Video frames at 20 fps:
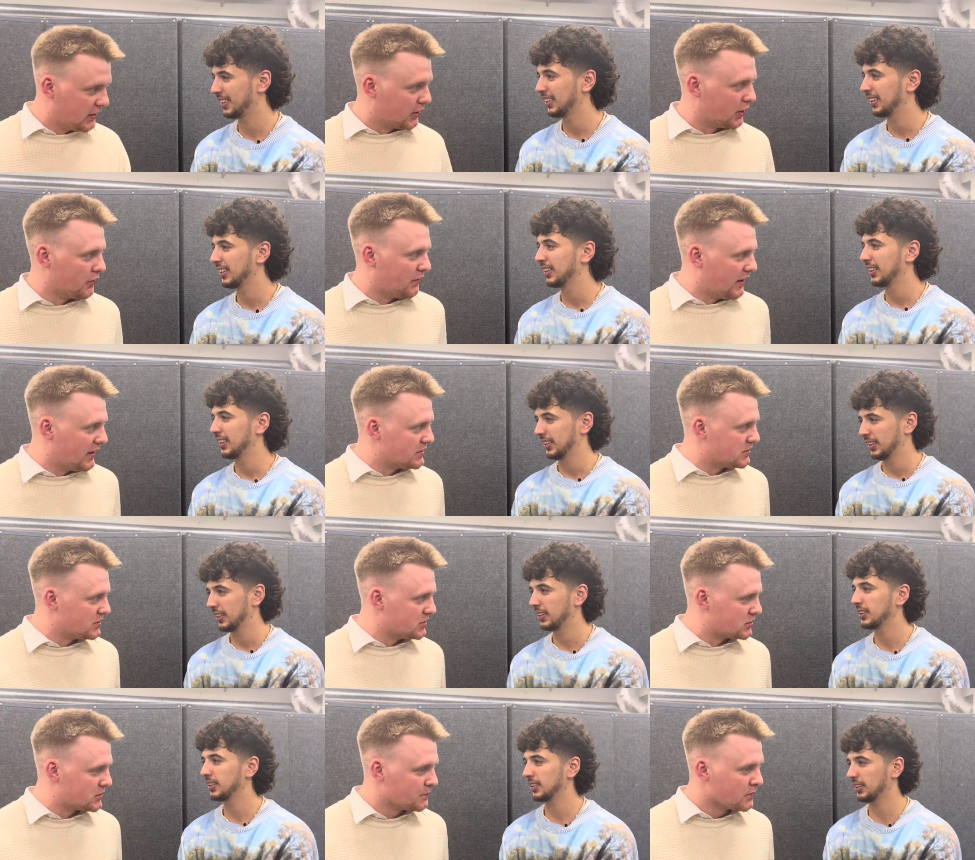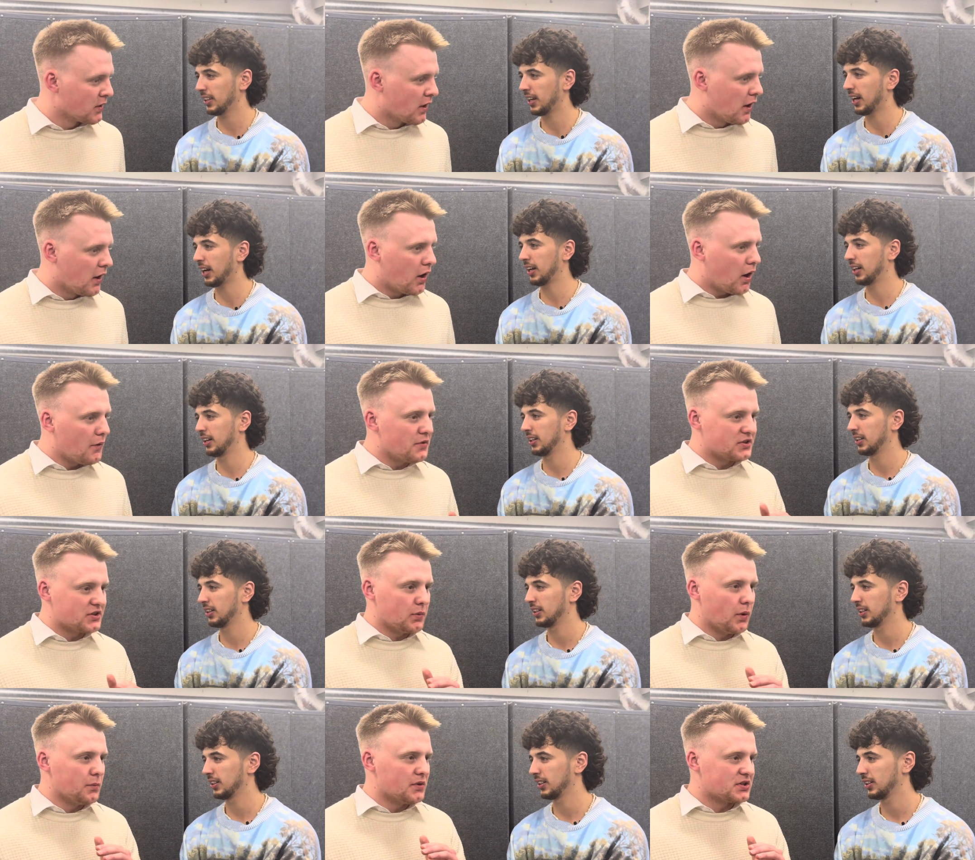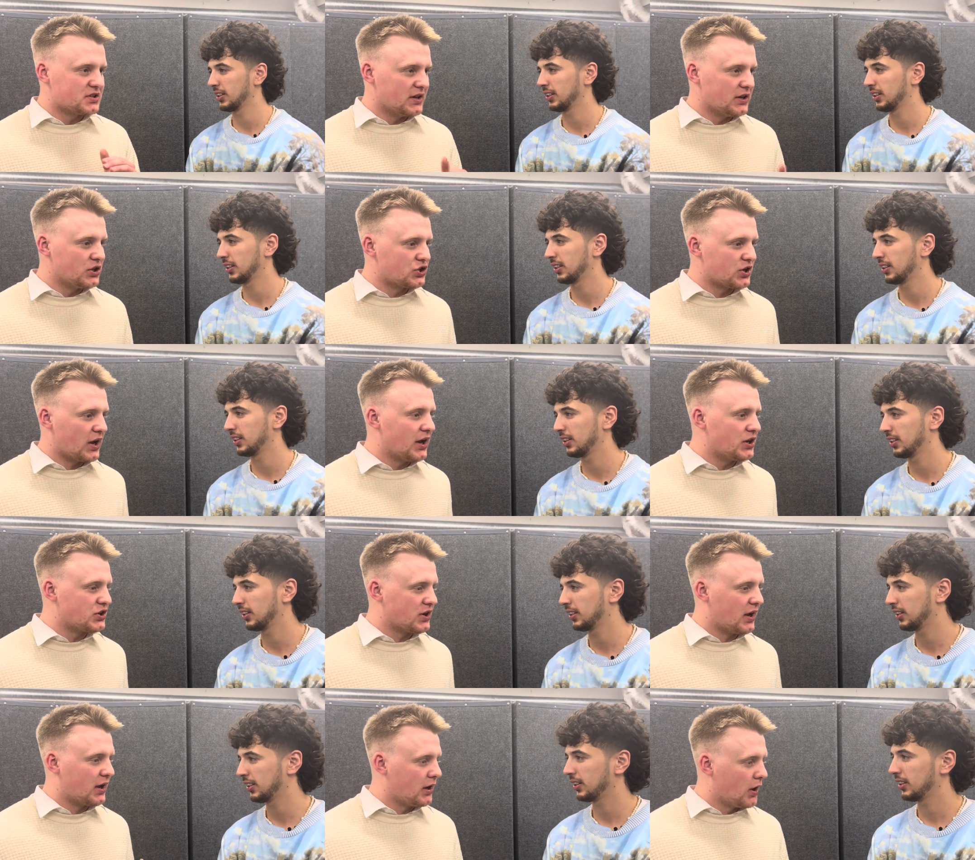Speaker 1: their creators. Yeah. Obviously, when we've seen JJ
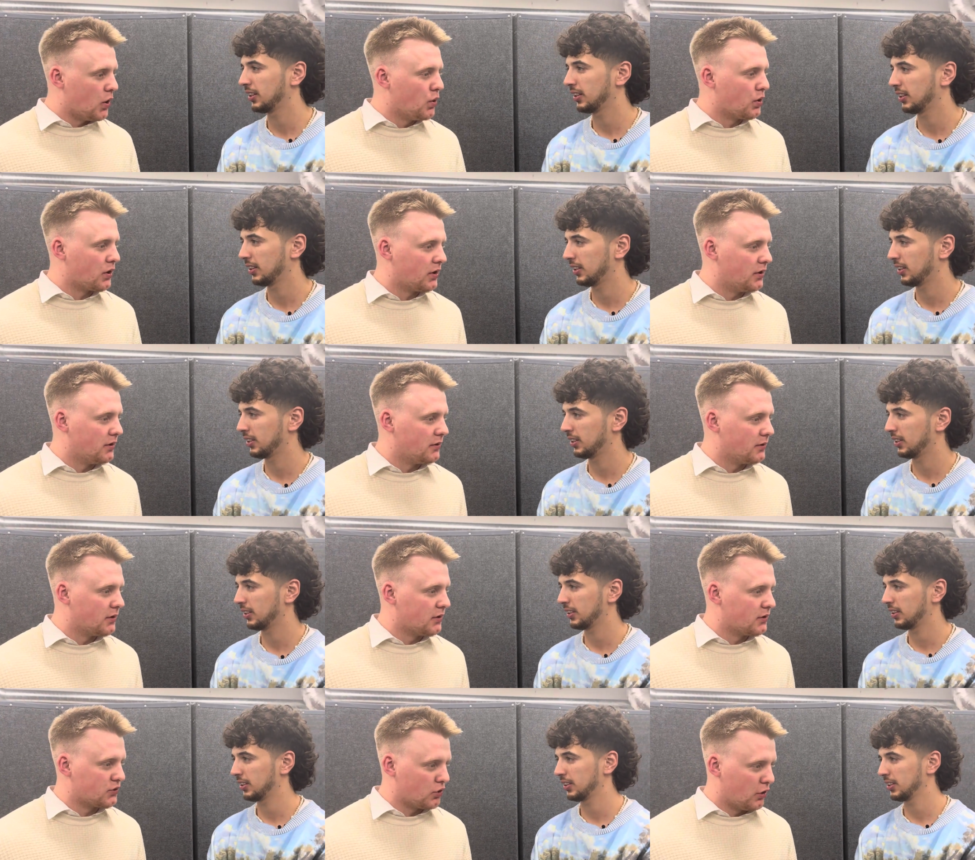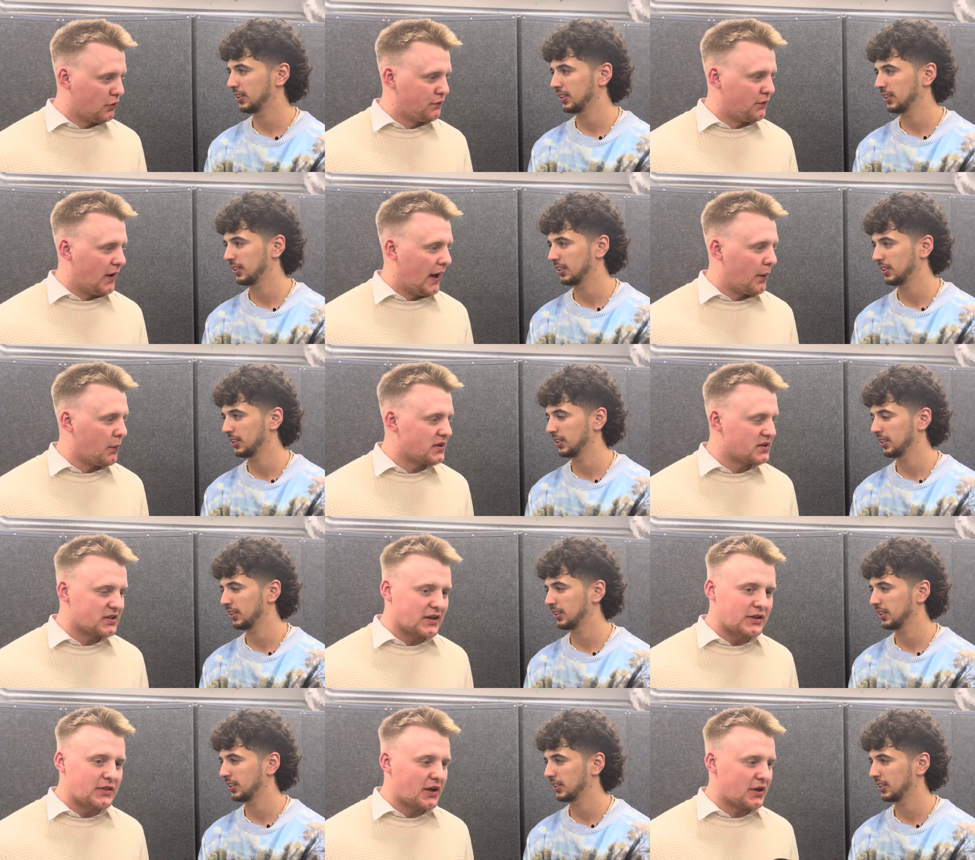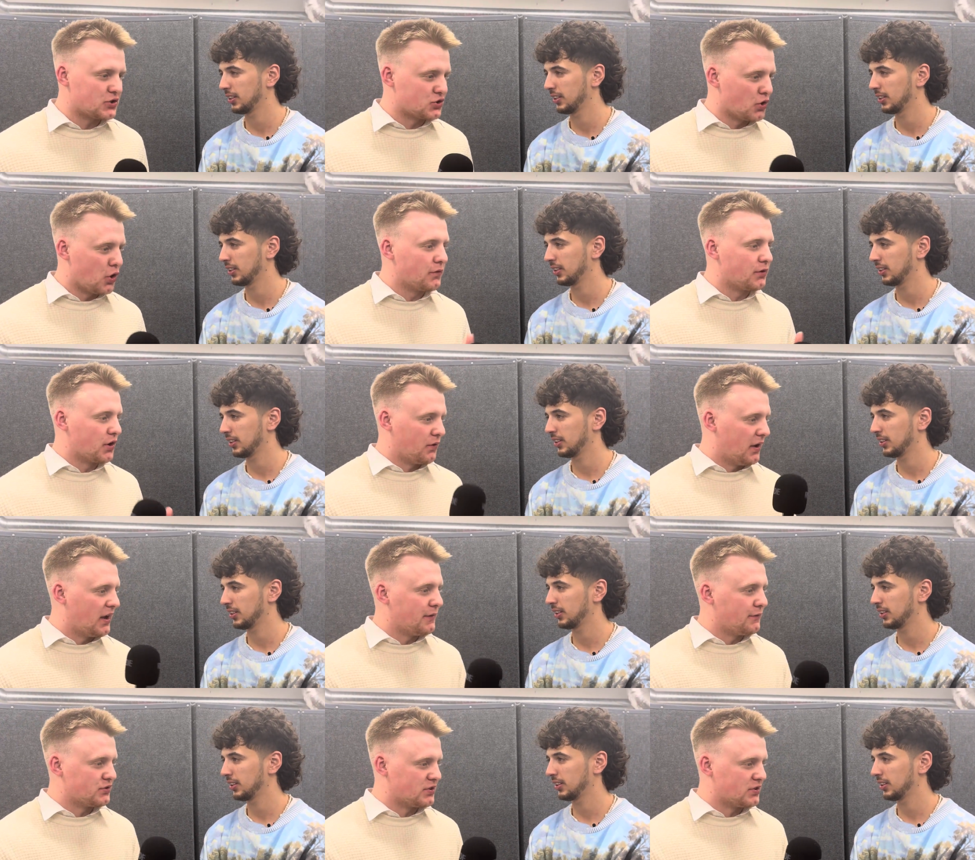and Logan sort of fight, we've seen that sort of creative